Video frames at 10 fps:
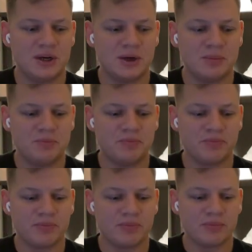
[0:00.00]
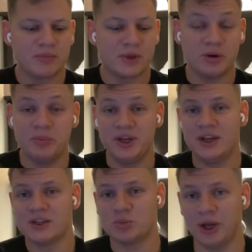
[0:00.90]
um,
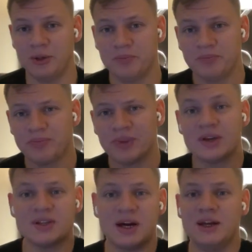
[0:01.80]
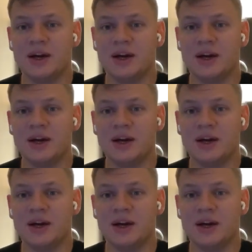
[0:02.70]
competing as well because I,